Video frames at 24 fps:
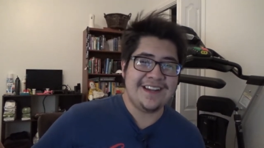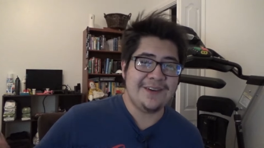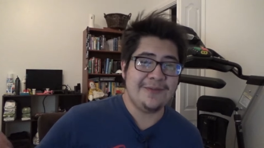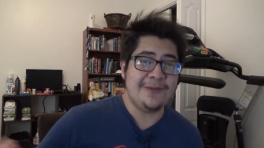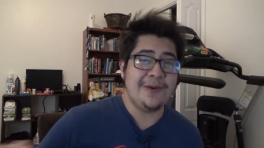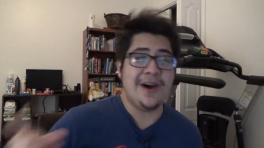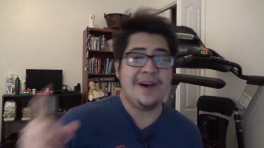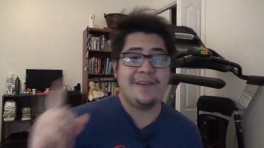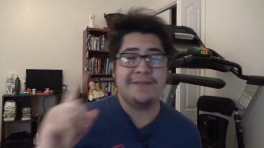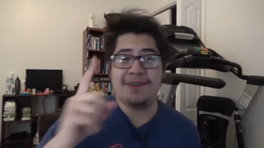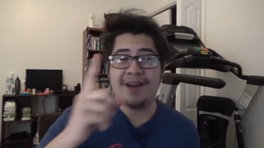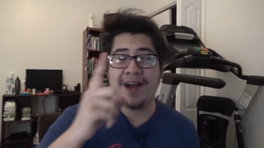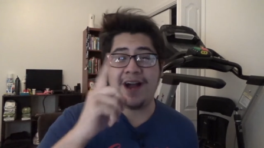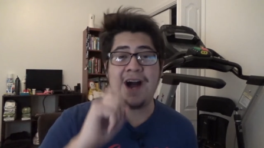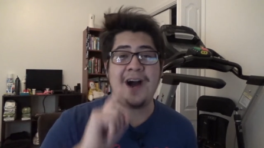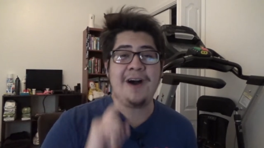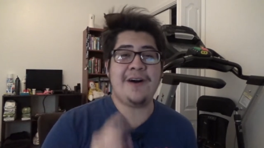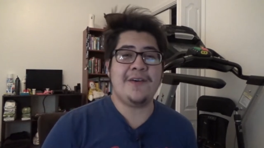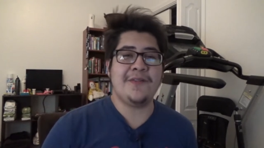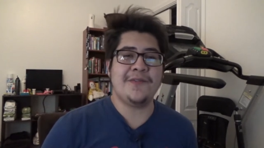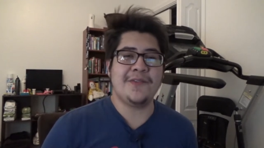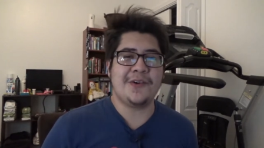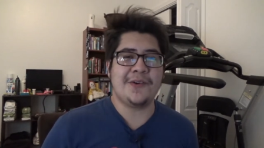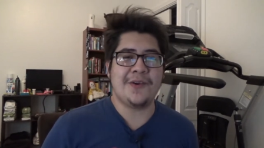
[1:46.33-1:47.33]
I'll have
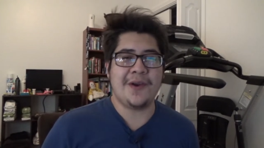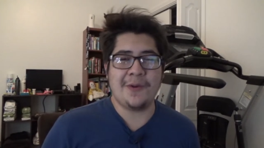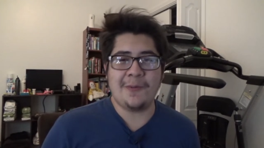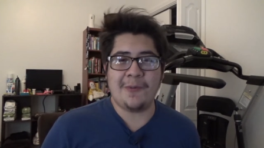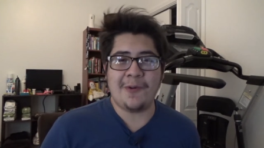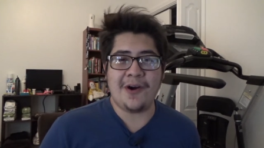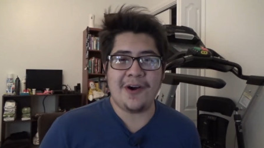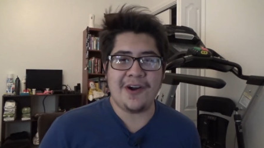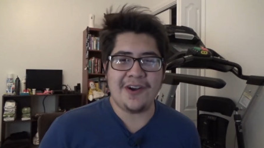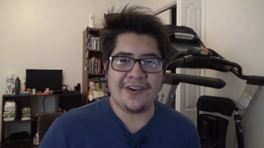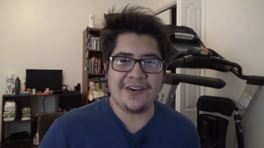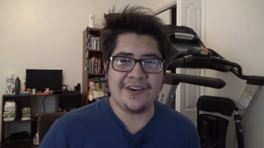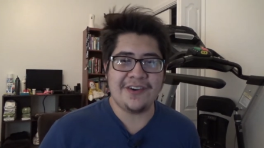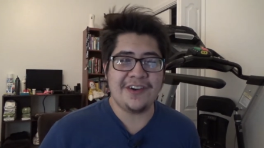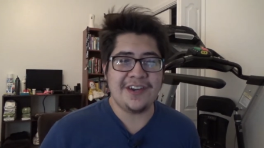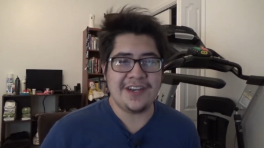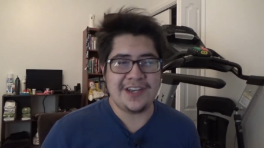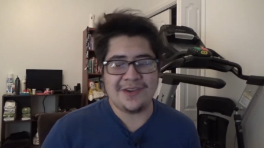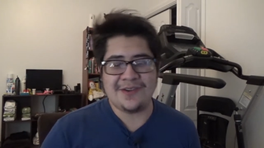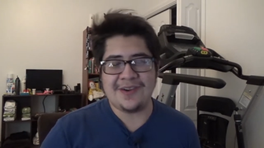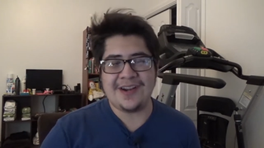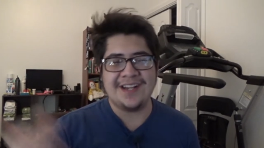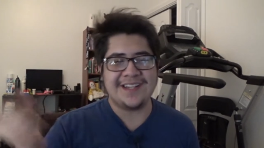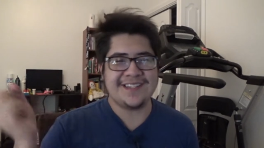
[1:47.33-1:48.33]
a great water,
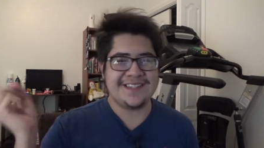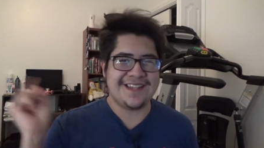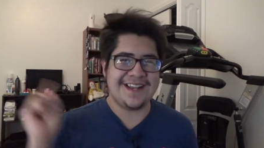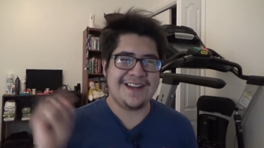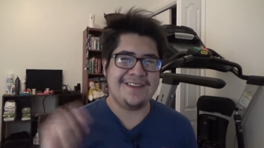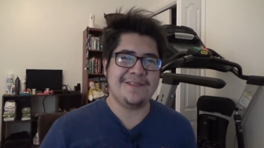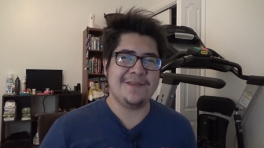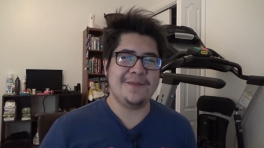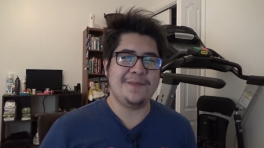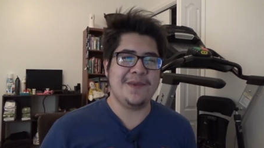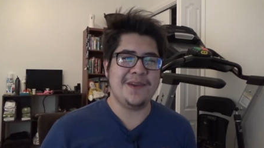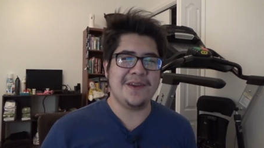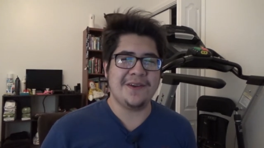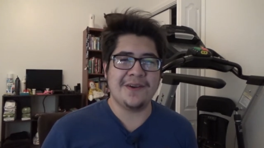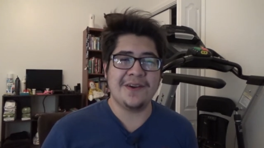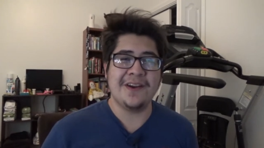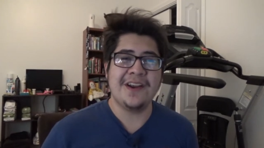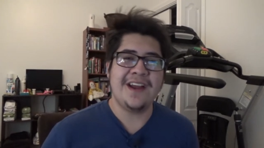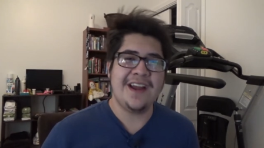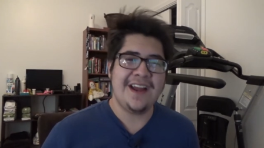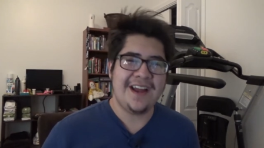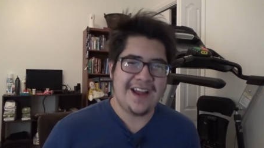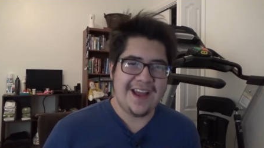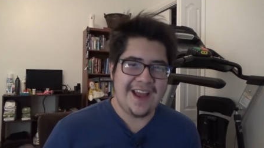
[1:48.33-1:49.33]
you guys can have a beer,
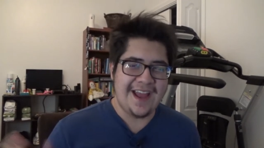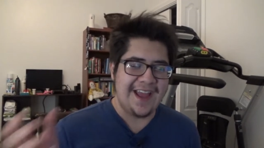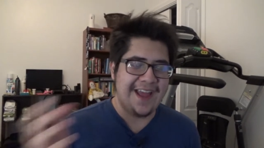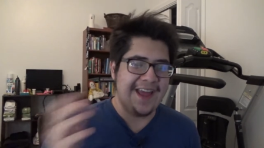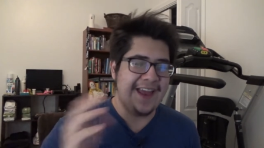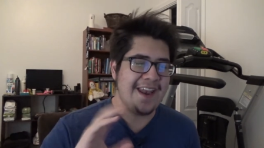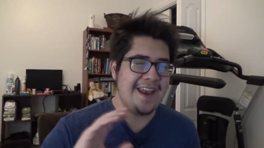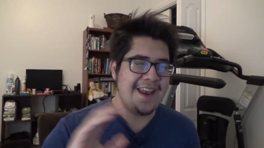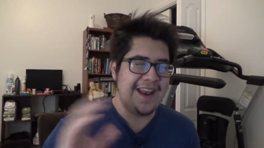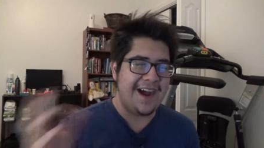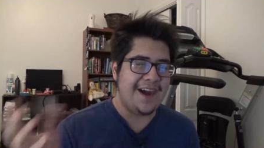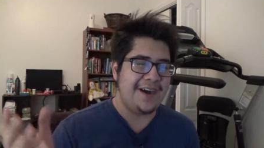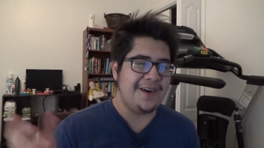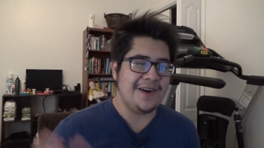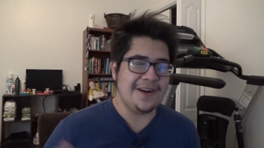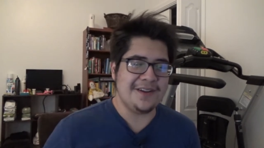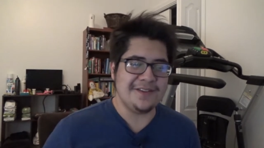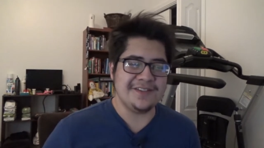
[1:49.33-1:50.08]
and I'll